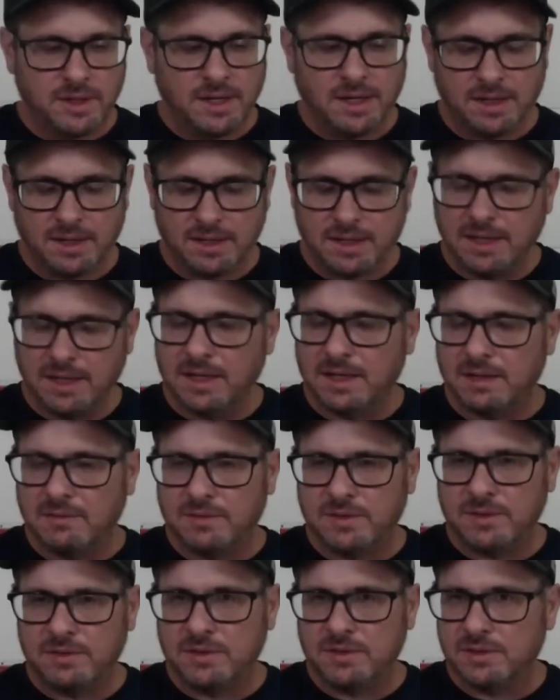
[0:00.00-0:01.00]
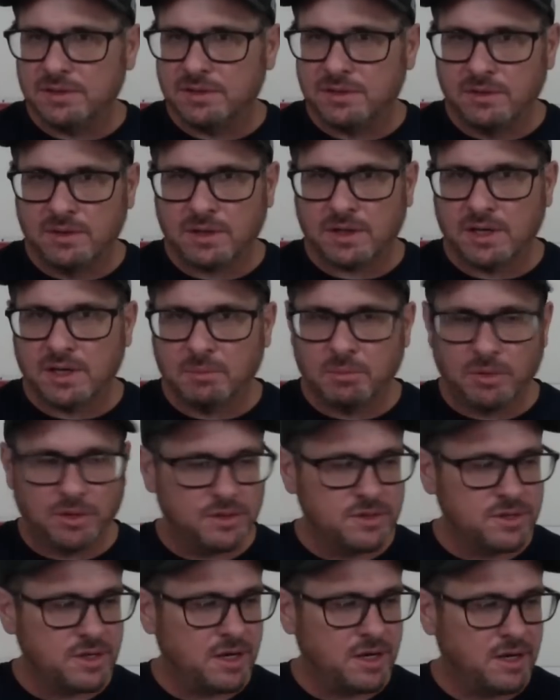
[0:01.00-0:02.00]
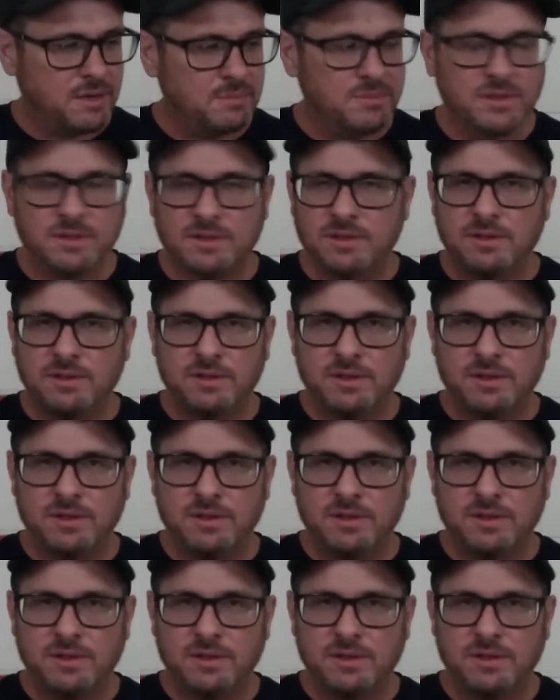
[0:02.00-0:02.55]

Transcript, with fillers: And again, if you're just doing a couple jobs, you,